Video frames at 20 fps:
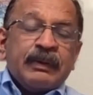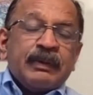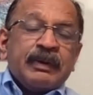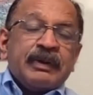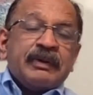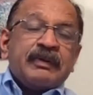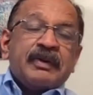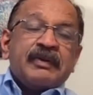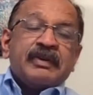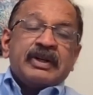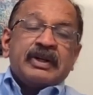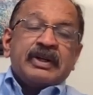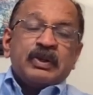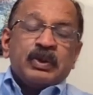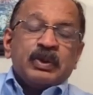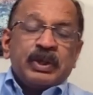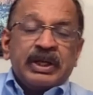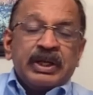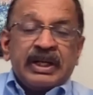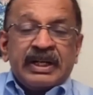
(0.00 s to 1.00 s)
when we were
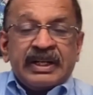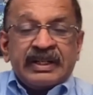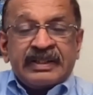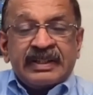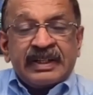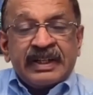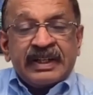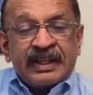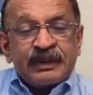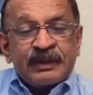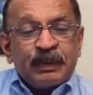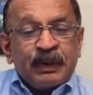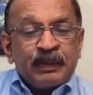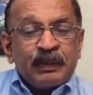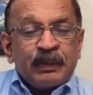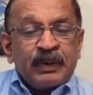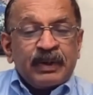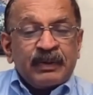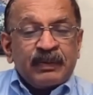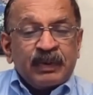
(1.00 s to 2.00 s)
doing it as an
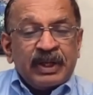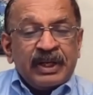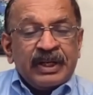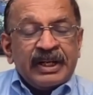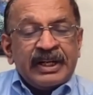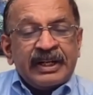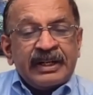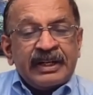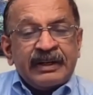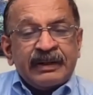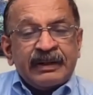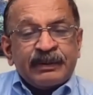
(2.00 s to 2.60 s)
experiment, we had